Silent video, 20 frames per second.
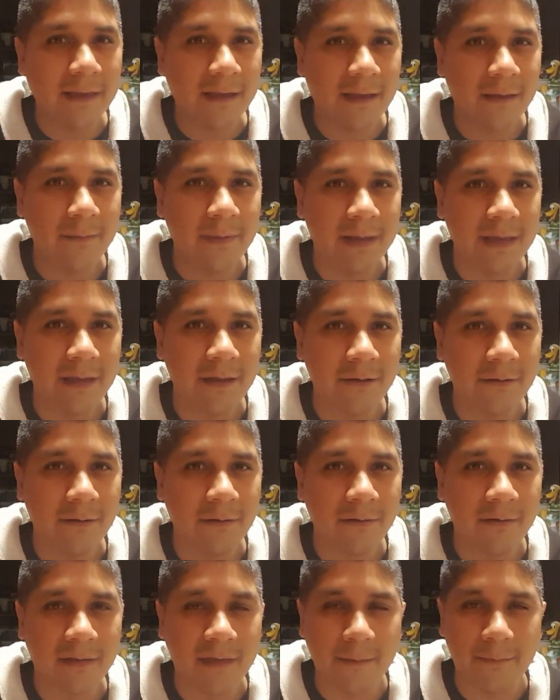that could be
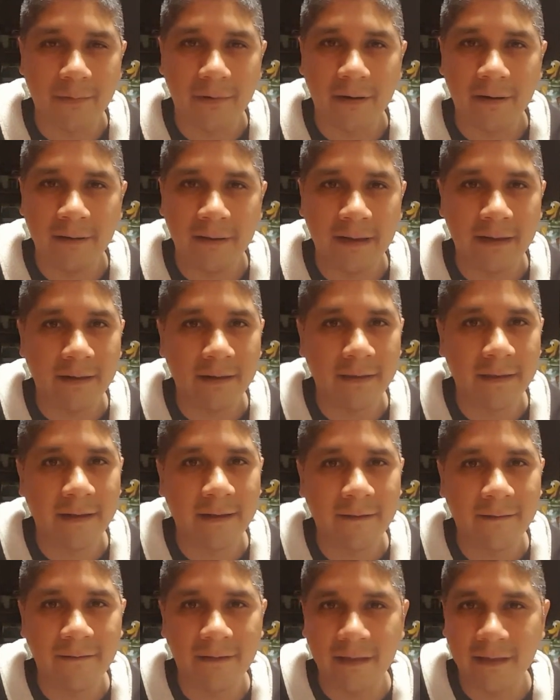used temporarily until they